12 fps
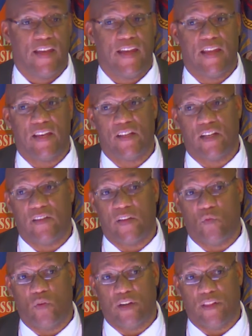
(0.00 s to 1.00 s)

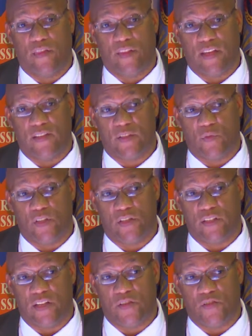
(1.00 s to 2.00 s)
and one of the things
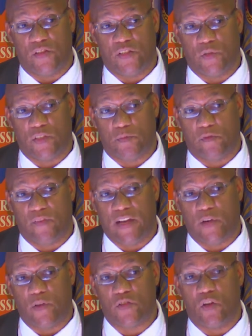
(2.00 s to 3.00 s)
that you should do as a
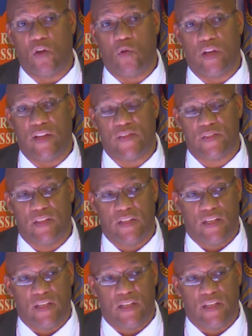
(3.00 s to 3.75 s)
provider is always